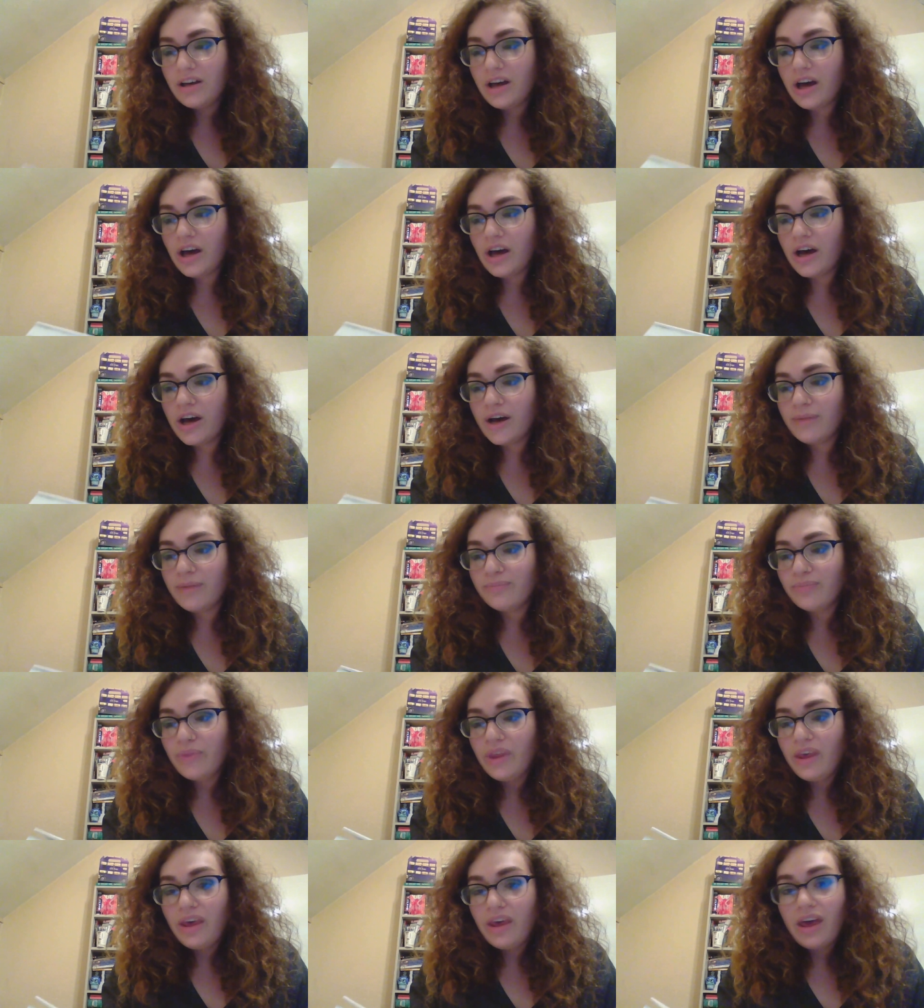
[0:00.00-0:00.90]
And
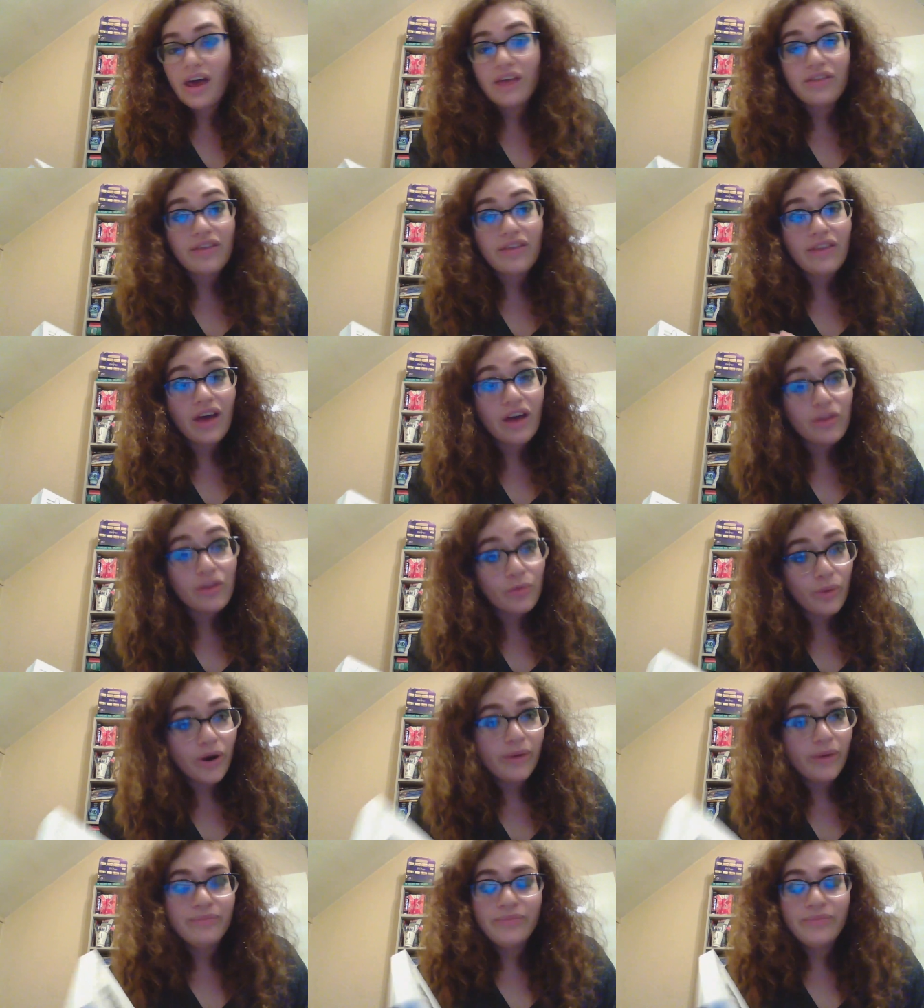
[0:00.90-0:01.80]
then the other
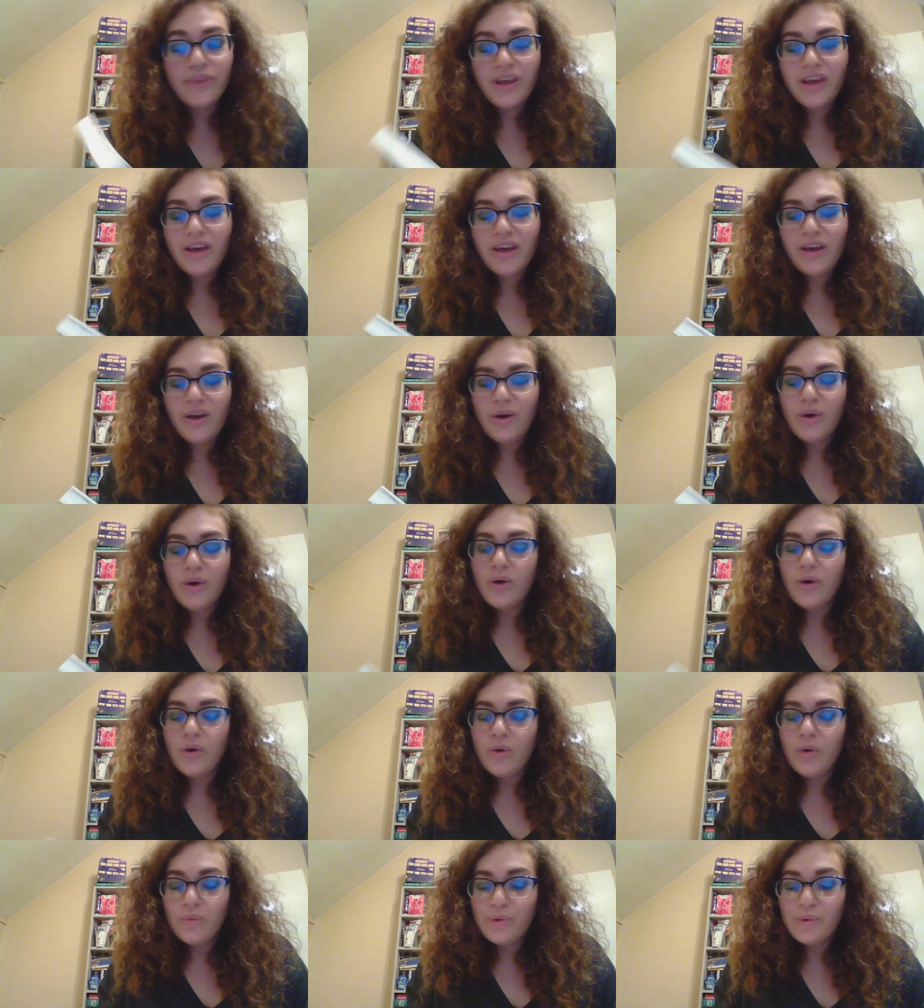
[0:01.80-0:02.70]
one,
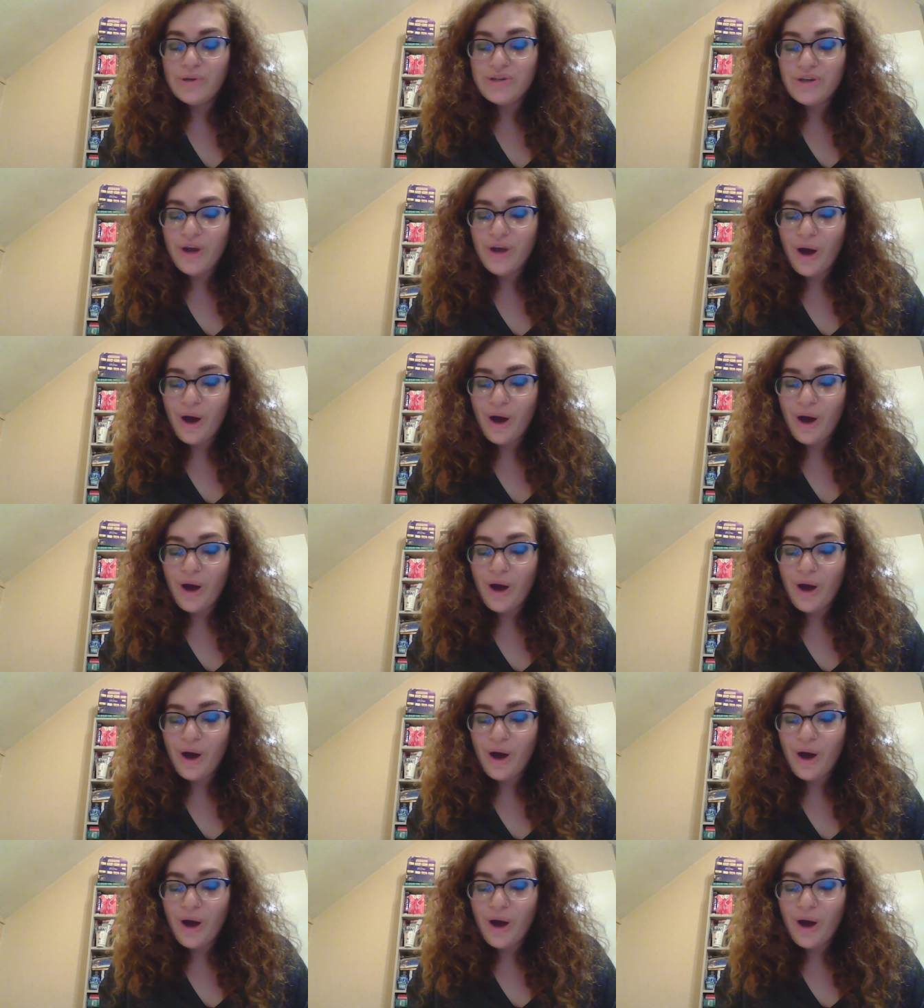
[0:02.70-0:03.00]
which